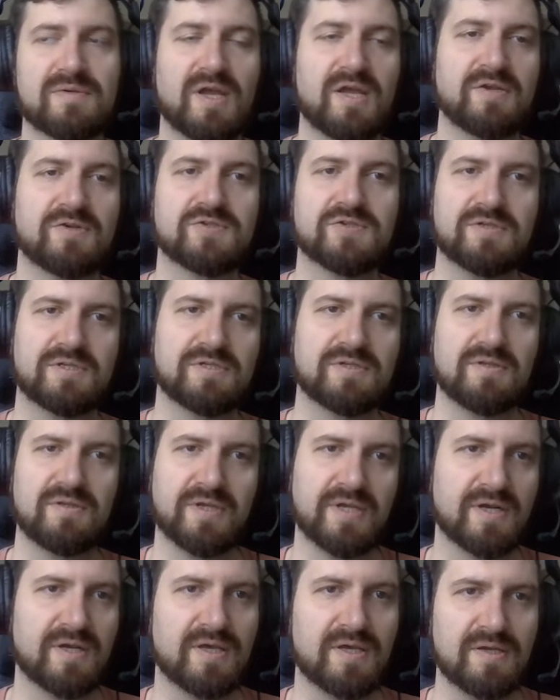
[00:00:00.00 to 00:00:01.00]
I usually
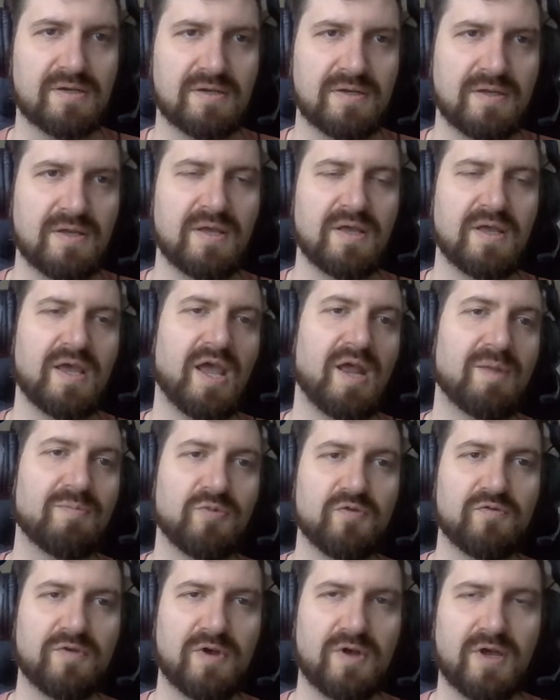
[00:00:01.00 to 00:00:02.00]
delete it and
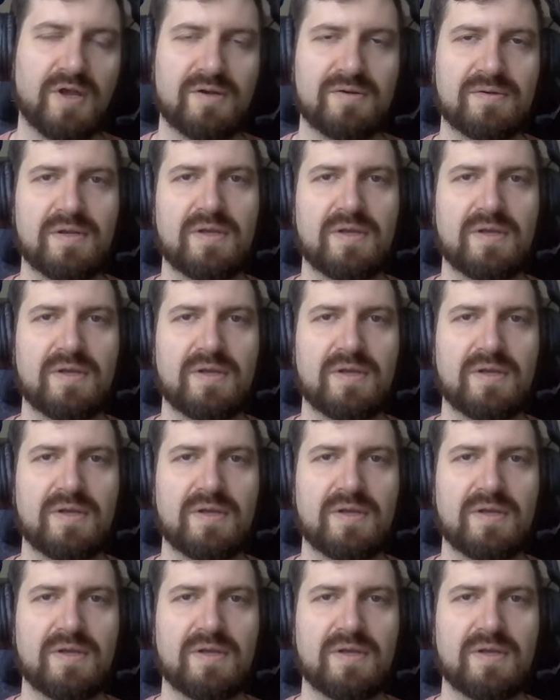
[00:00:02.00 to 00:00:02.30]
move on.